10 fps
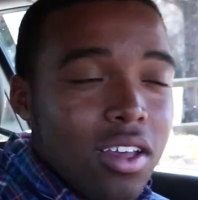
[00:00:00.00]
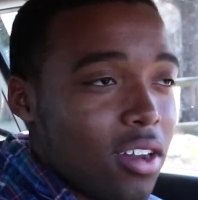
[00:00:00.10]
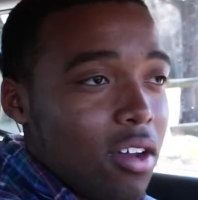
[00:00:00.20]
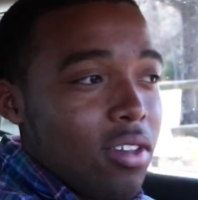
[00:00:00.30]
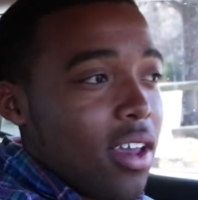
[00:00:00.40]
you
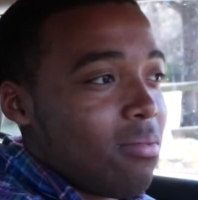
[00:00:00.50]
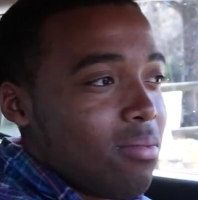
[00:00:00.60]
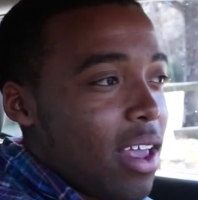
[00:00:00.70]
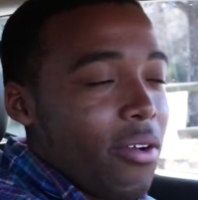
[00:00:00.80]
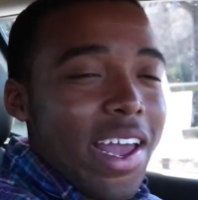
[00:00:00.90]
know,
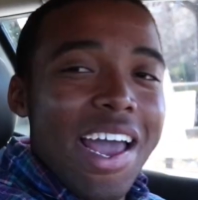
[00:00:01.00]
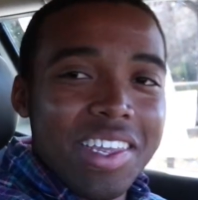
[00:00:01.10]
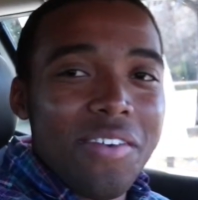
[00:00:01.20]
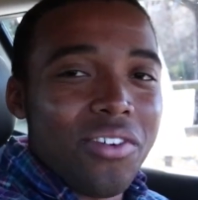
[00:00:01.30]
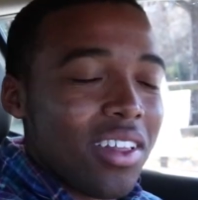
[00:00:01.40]
they
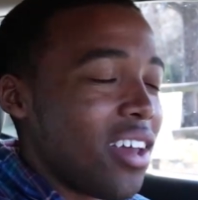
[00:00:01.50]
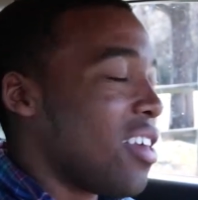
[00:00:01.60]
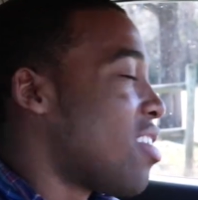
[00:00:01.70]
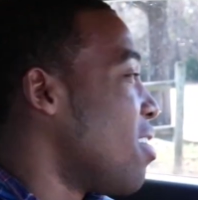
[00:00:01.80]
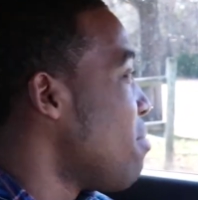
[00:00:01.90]
react differently
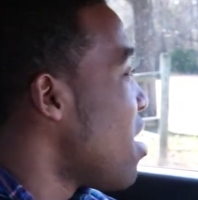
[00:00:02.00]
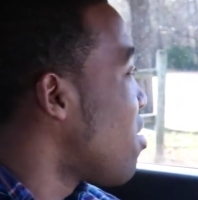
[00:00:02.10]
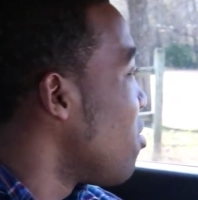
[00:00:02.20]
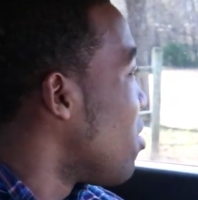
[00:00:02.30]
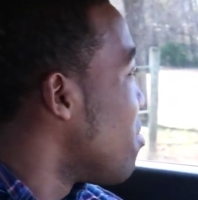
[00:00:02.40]
is
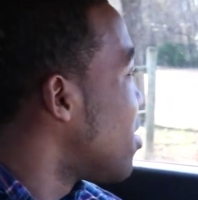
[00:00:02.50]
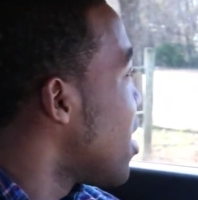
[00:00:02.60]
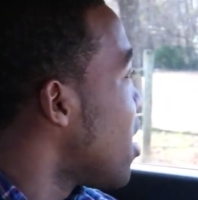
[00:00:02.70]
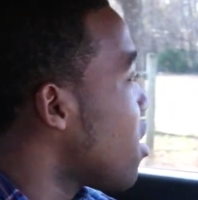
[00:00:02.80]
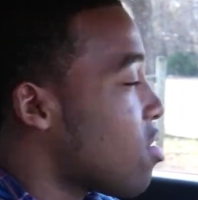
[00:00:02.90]
basically what I'm
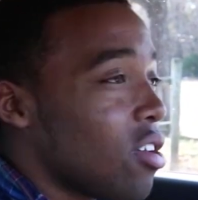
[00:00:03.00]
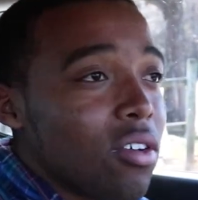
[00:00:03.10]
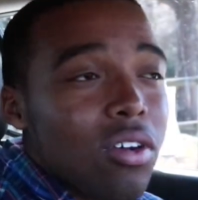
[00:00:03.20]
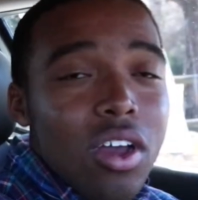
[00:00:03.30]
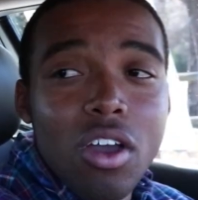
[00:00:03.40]
saying.
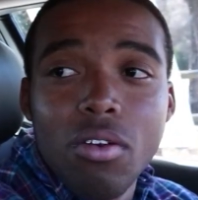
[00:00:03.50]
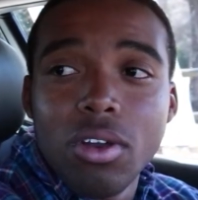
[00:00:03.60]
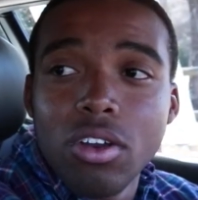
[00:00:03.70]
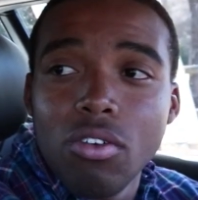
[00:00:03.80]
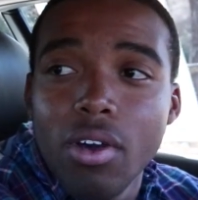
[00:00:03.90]
So we're
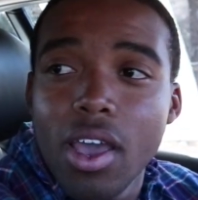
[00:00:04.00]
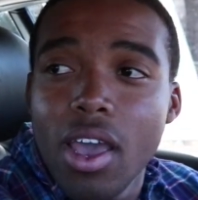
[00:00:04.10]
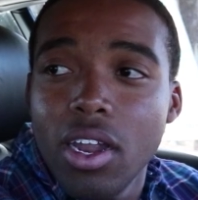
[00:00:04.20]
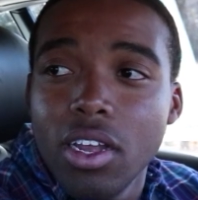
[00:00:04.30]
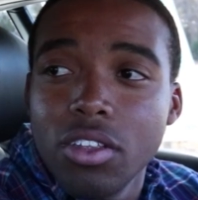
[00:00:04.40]
gonna go
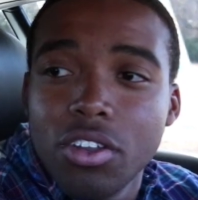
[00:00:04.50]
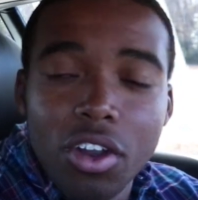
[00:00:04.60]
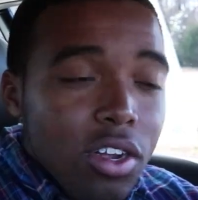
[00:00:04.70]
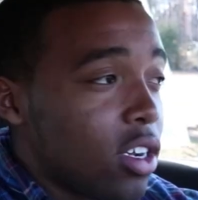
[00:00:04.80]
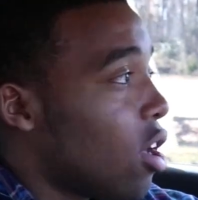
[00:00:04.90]
ahead and
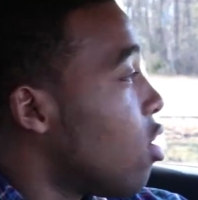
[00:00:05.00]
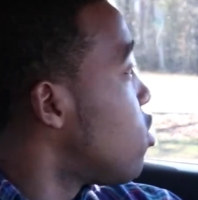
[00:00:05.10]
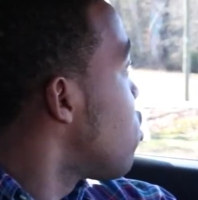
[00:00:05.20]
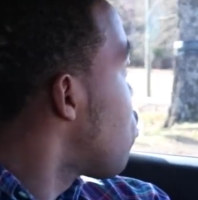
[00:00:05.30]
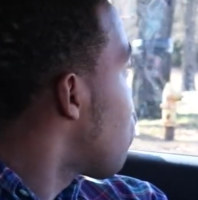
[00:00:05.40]
turn it
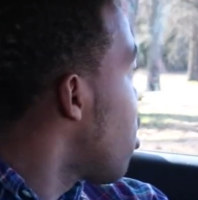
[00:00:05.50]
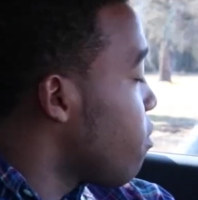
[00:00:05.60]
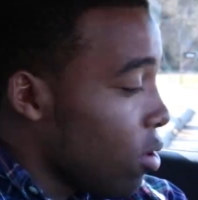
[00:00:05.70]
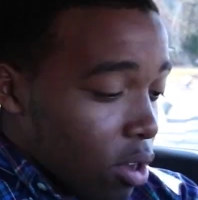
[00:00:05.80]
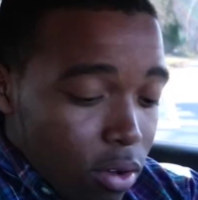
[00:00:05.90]
onto the
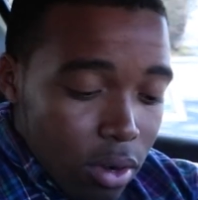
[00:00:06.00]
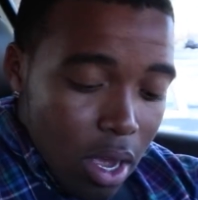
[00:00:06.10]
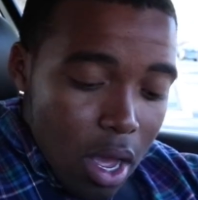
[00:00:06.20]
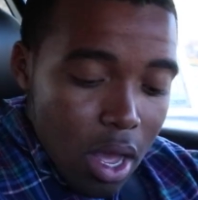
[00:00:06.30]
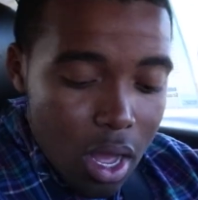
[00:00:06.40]
straight road.
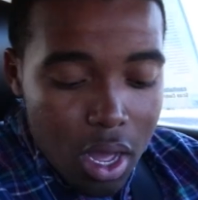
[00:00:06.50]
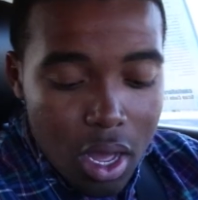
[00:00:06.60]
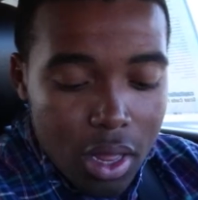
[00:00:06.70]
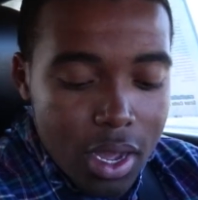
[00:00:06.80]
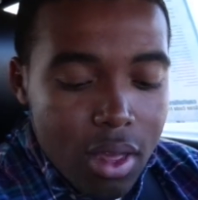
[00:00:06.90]

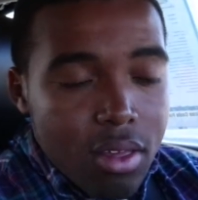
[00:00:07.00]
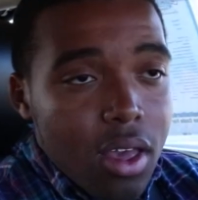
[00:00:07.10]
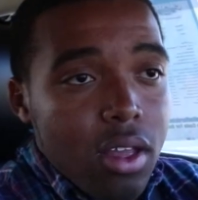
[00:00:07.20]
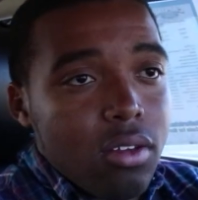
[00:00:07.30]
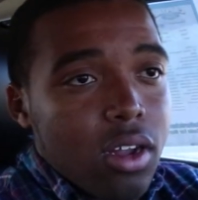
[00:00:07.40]
Like I
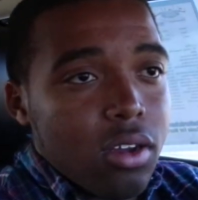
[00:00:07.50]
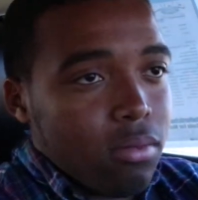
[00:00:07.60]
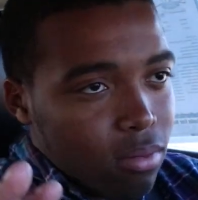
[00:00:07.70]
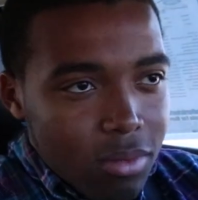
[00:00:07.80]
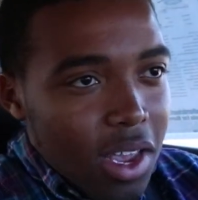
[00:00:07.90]
said,
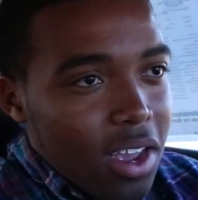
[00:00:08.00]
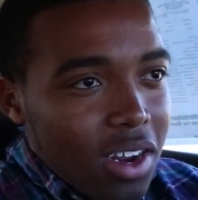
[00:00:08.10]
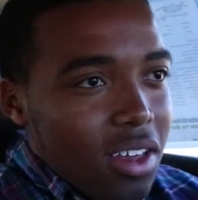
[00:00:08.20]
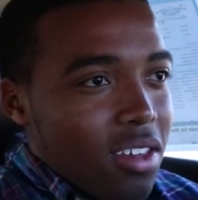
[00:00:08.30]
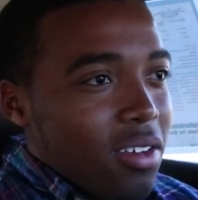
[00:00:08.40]
gonna take it
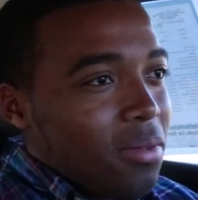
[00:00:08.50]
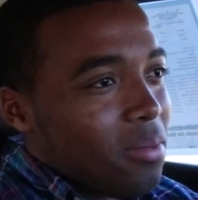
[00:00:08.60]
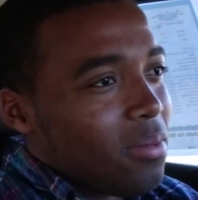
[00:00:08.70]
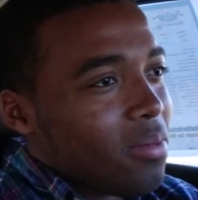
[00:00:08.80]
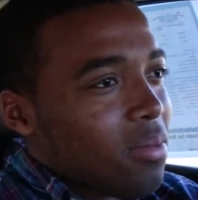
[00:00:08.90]
easy,
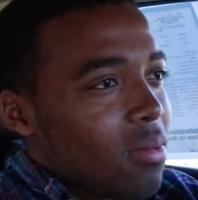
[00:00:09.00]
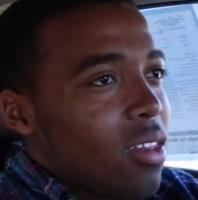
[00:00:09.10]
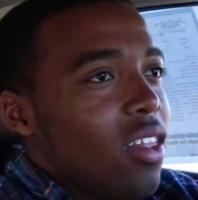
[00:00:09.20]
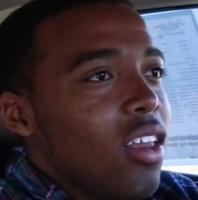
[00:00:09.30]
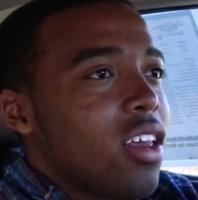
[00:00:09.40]

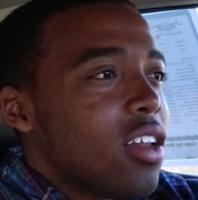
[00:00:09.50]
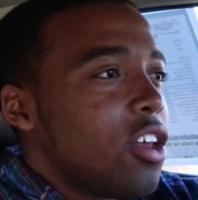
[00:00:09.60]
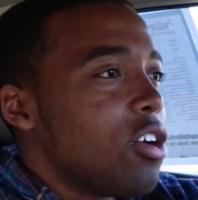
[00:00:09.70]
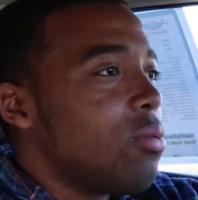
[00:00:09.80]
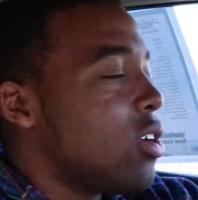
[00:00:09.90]
and
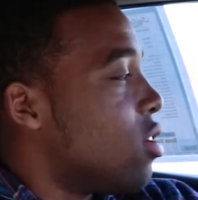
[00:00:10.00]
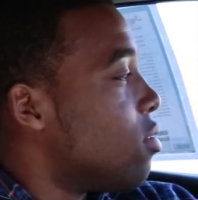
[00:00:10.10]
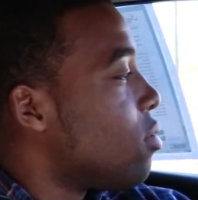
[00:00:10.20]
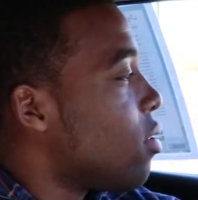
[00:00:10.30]
here we go.